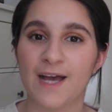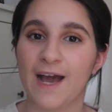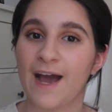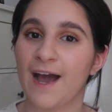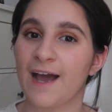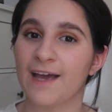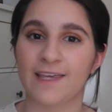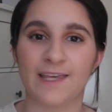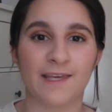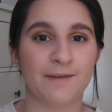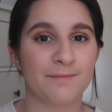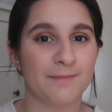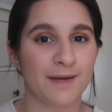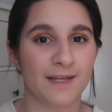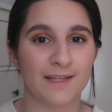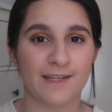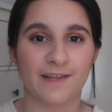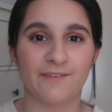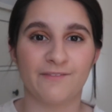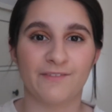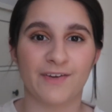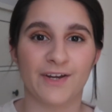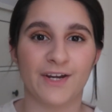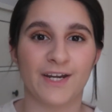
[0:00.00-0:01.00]
I keep my
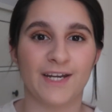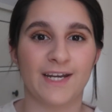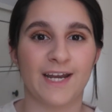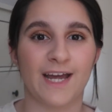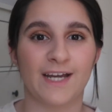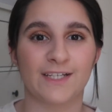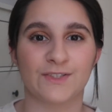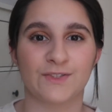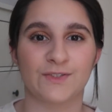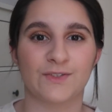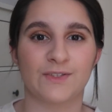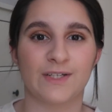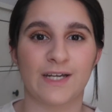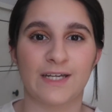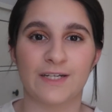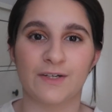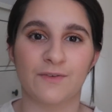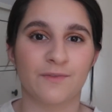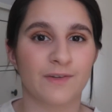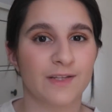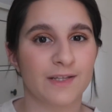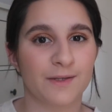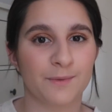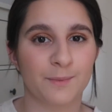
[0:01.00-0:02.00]
lip very natural. I
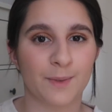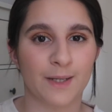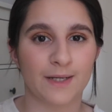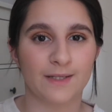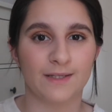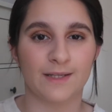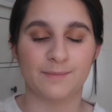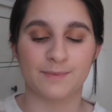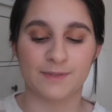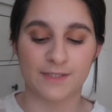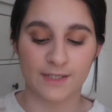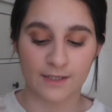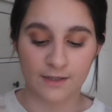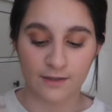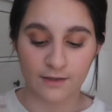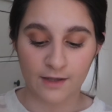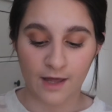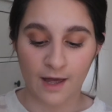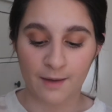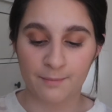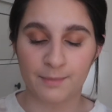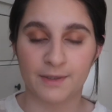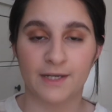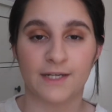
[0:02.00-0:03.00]
don't really wear lipstick a
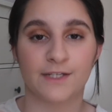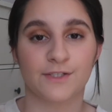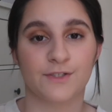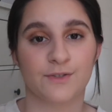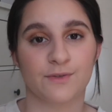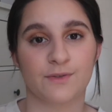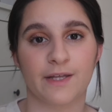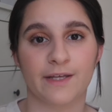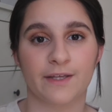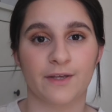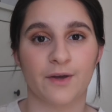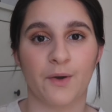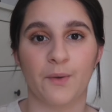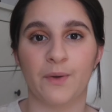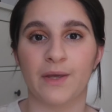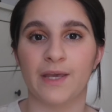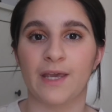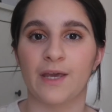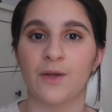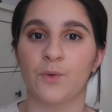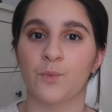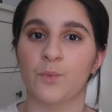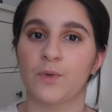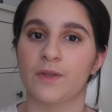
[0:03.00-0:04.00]
lot, but I do like going
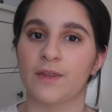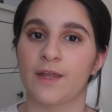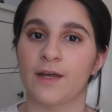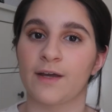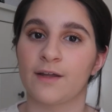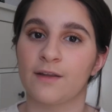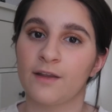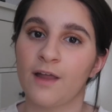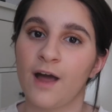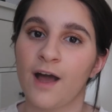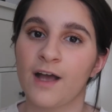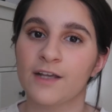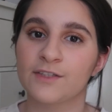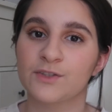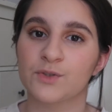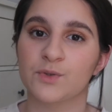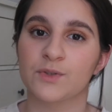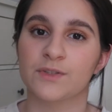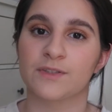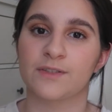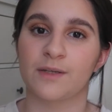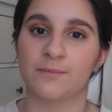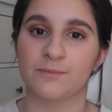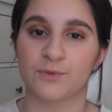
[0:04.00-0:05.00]
in with a gloss
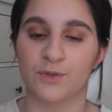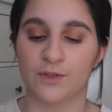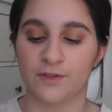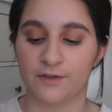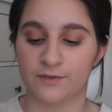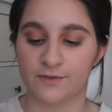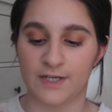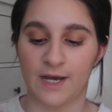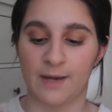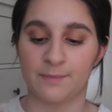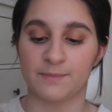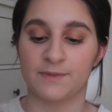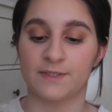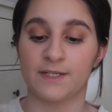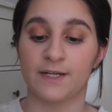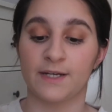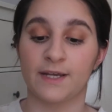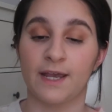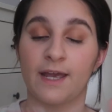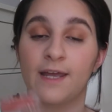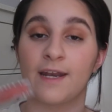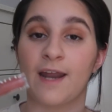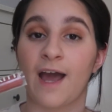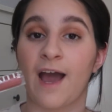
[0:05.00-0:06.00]
or some sort of
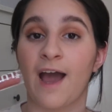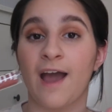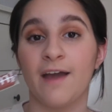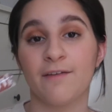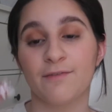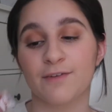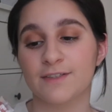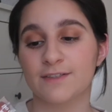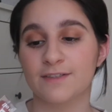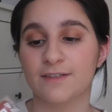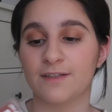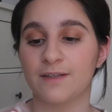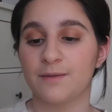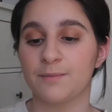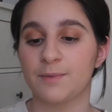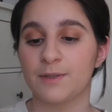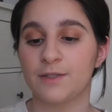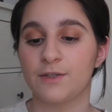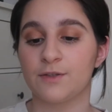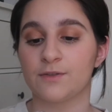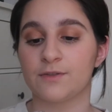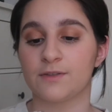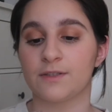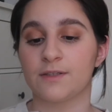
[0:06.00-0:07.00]
chapstick, and I've recently
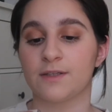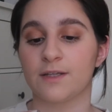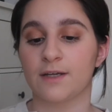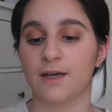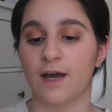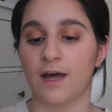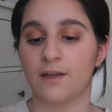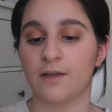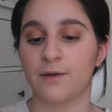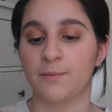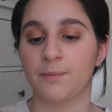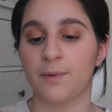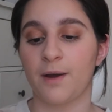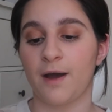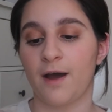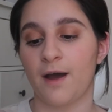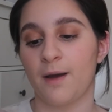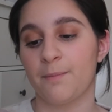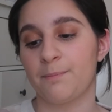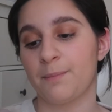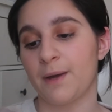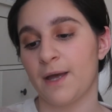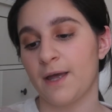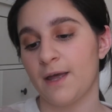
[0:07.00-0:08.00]
been using the
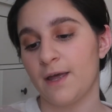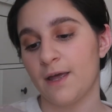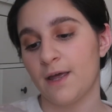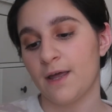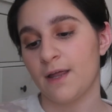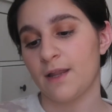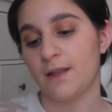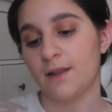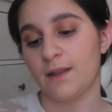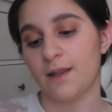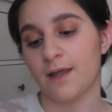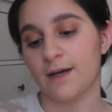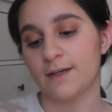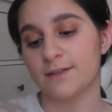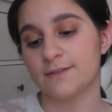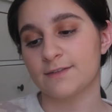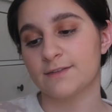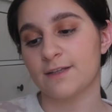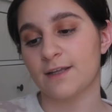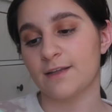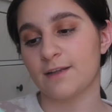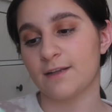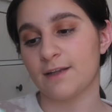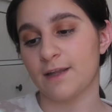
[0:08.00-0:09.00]
ColourPop
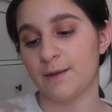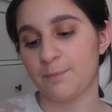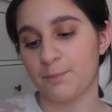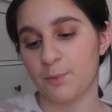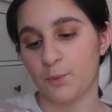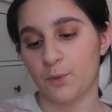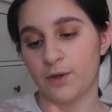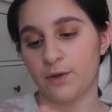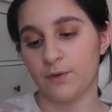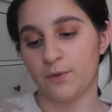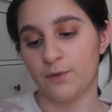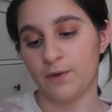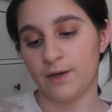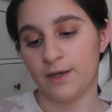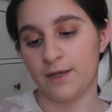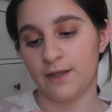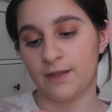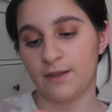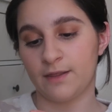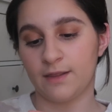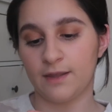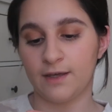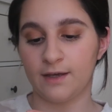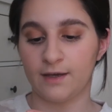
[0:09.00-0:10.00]
Luxe Lip Oil
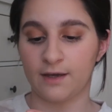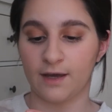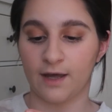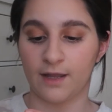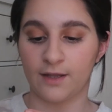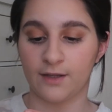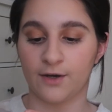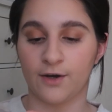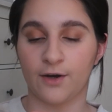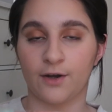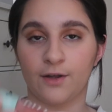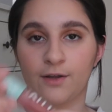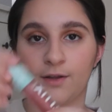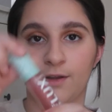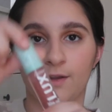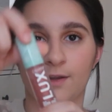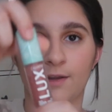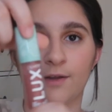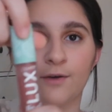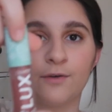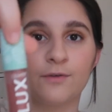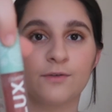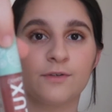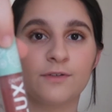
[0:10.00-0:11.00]
in the color
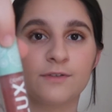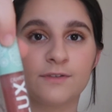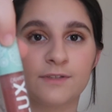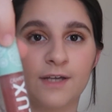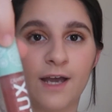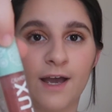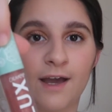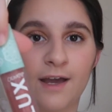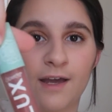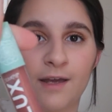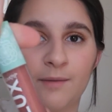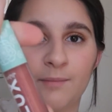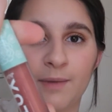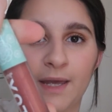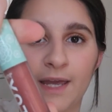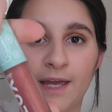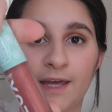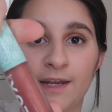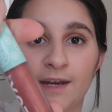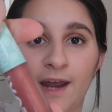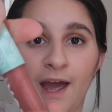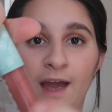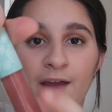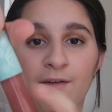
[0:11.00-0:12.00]
Local Time,
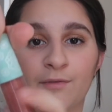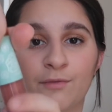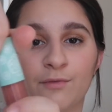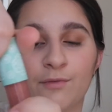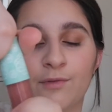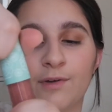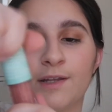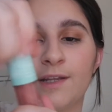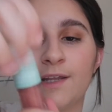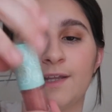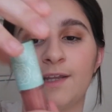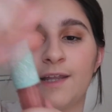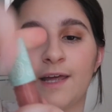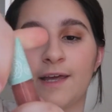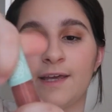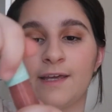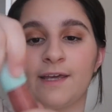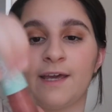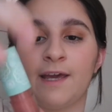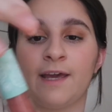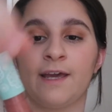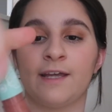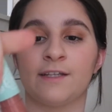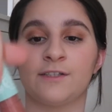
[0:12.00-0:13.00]
and I really
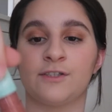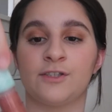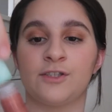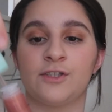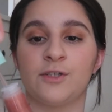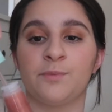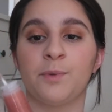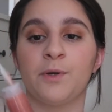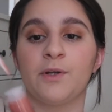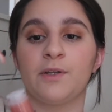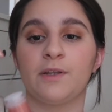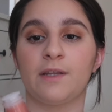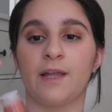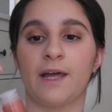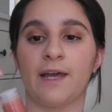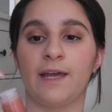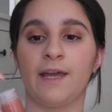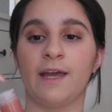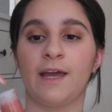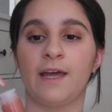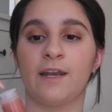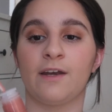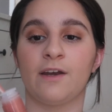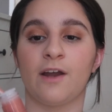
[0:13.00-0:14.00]
like it. It's super
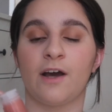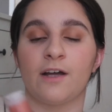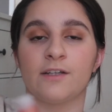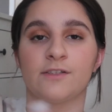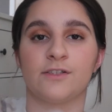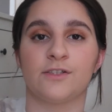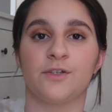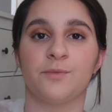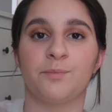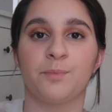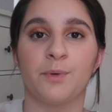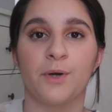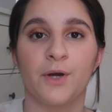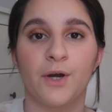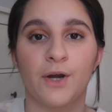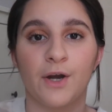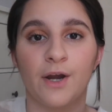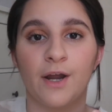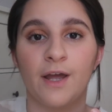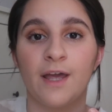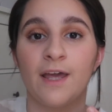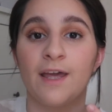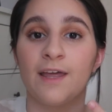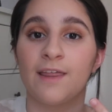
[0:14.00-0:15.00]
light and not
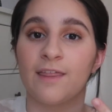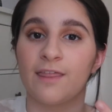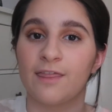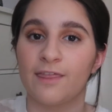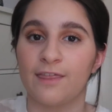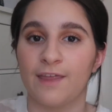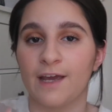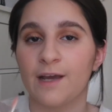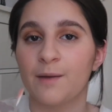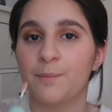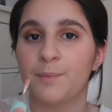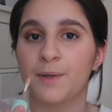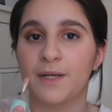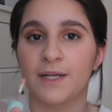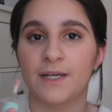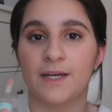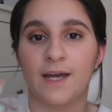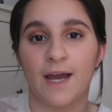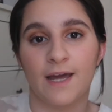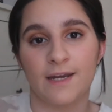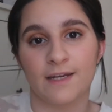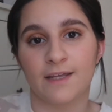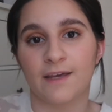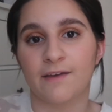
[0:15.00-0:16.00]
super thick, but it
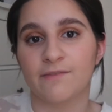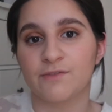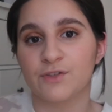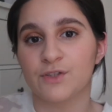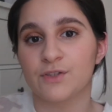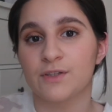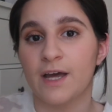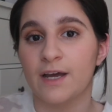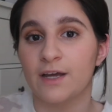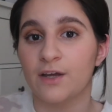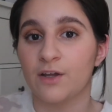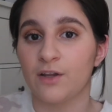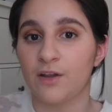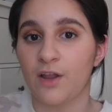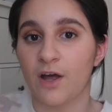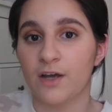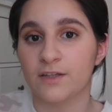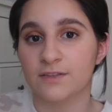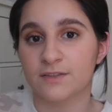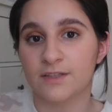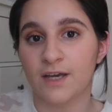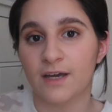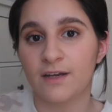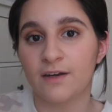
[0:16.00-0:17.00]
kind of gives you that
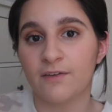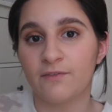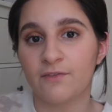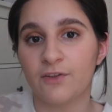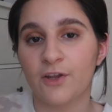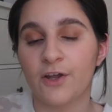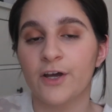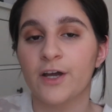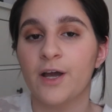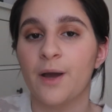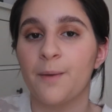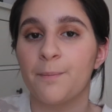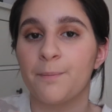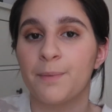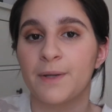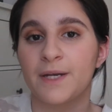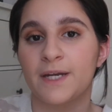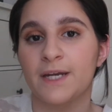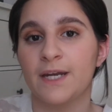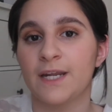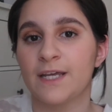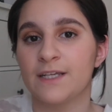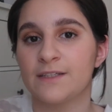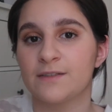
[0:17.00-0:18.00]
gloss kind of look, but
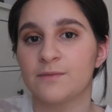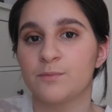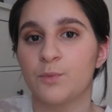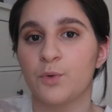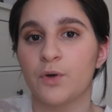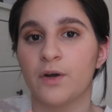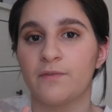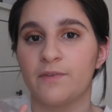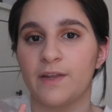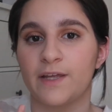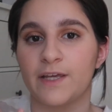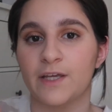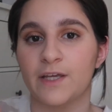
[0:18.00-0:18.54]
it is more of like